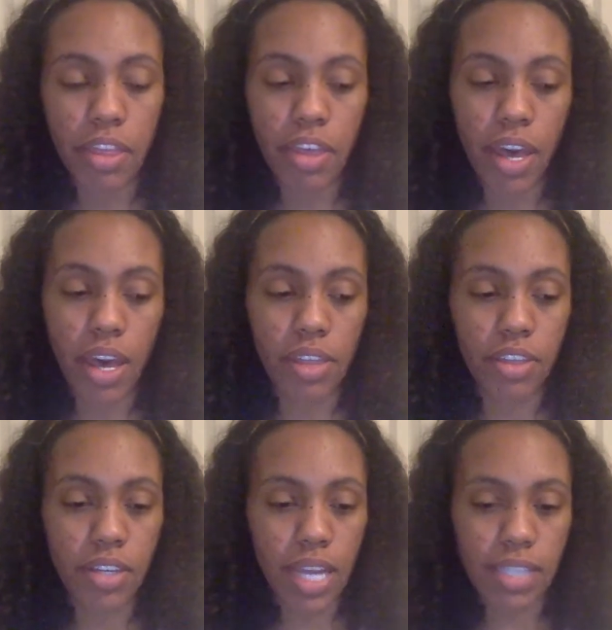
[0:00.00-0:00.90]
Then
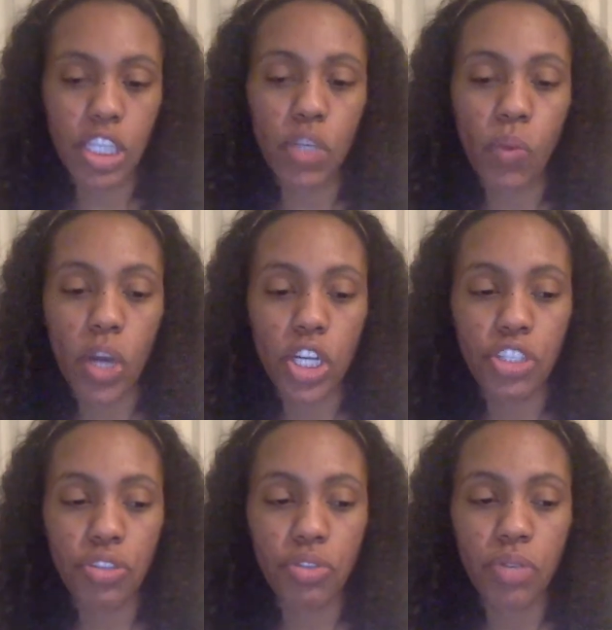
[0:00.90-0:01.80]
the next thing you want to
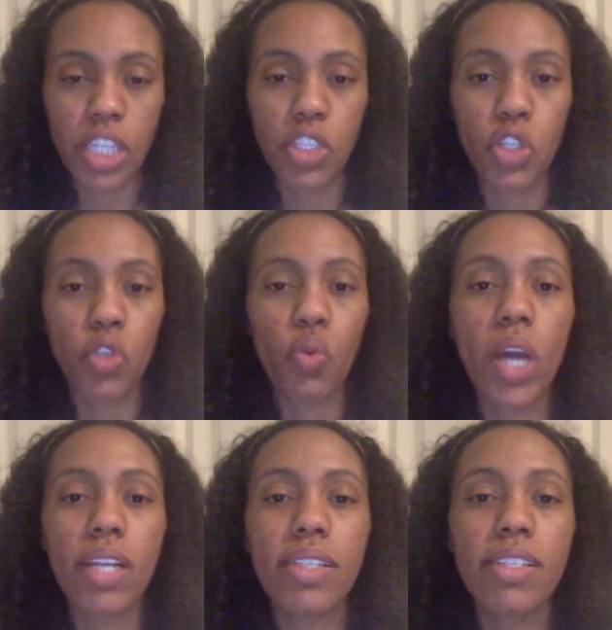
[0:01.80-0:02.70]
do is you
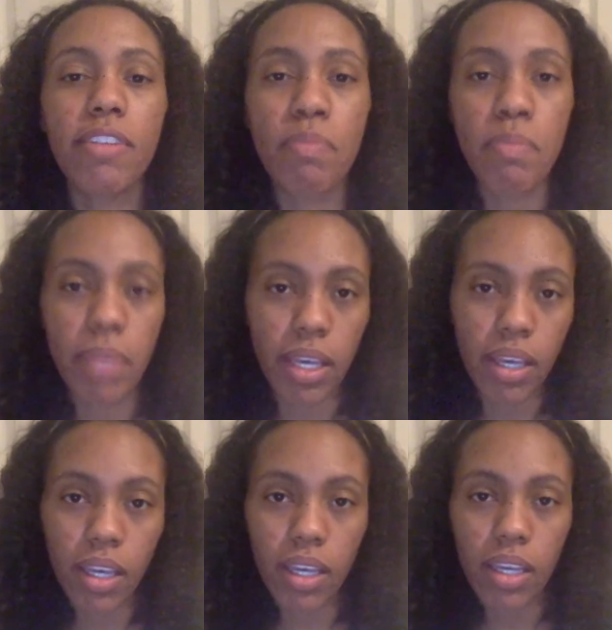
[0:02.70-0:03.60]
want to
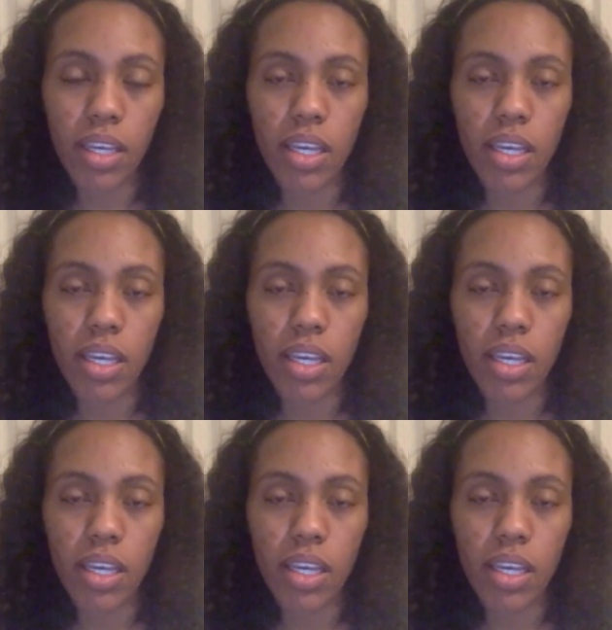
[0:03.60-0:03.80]
submit